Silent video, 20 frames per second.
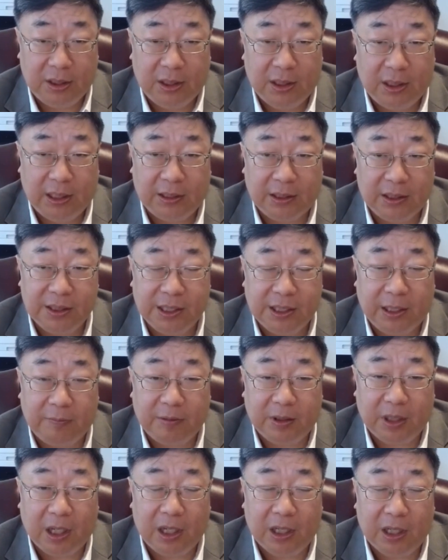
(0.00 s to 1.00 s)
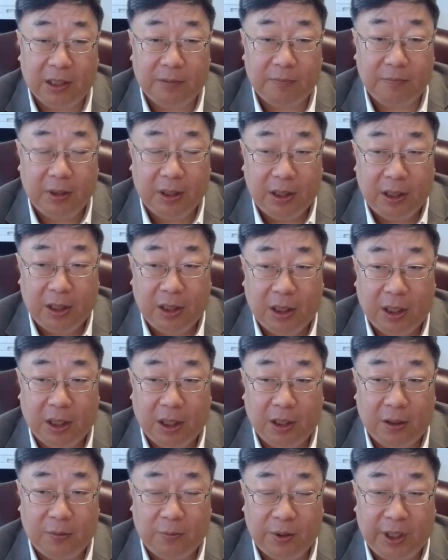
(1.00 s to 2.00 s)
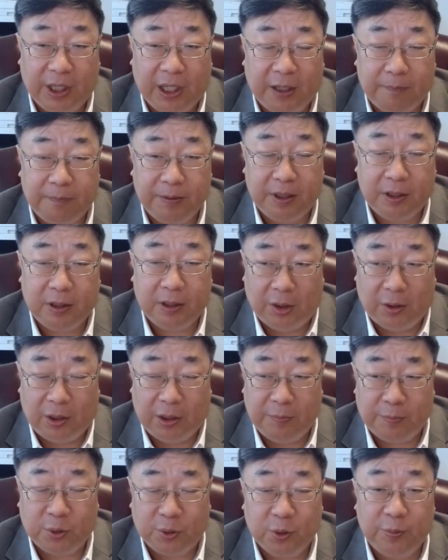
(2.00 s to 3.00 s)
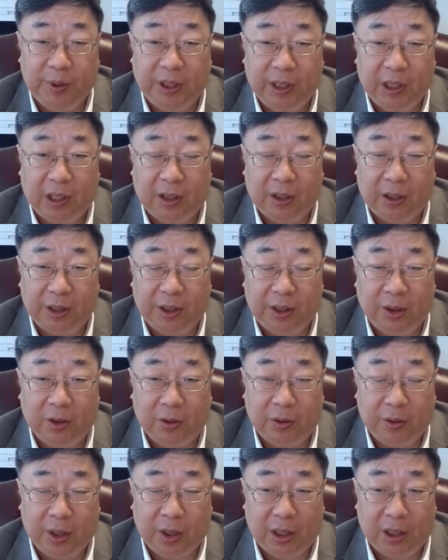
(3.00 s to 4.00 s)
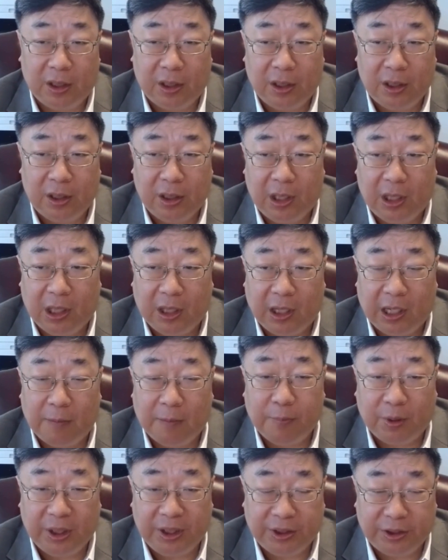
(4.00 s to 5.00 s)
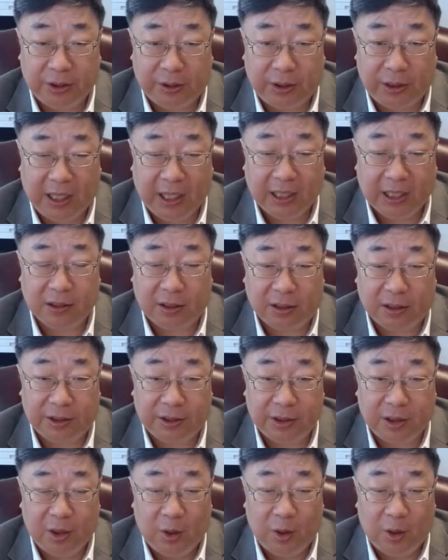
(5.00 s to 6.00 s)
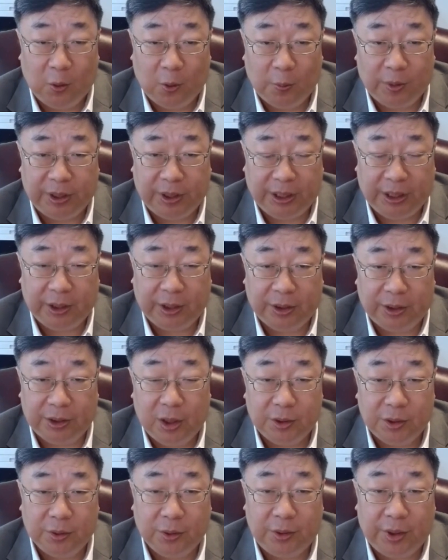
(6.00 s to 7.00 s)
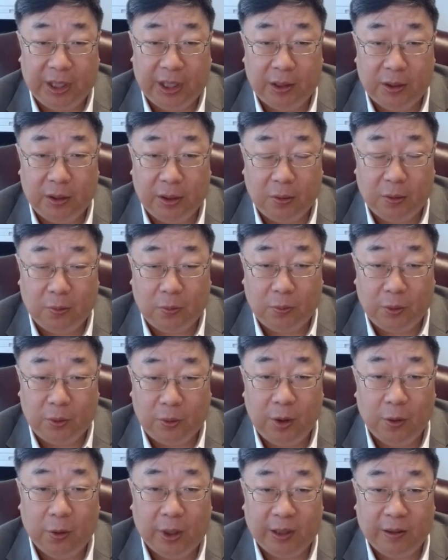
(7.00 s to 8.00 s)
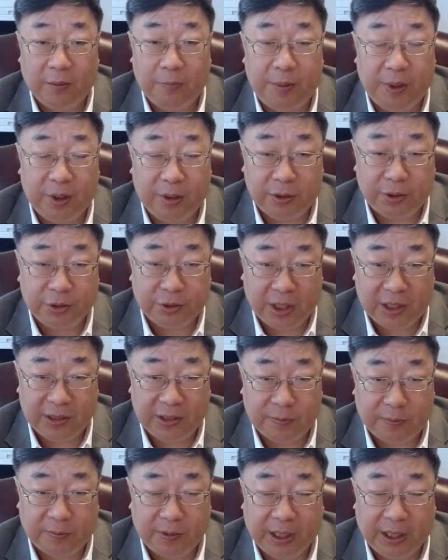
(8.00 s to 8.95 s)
And at the same time, we have been improving our operation excellence over the years so that we know how to build transformer.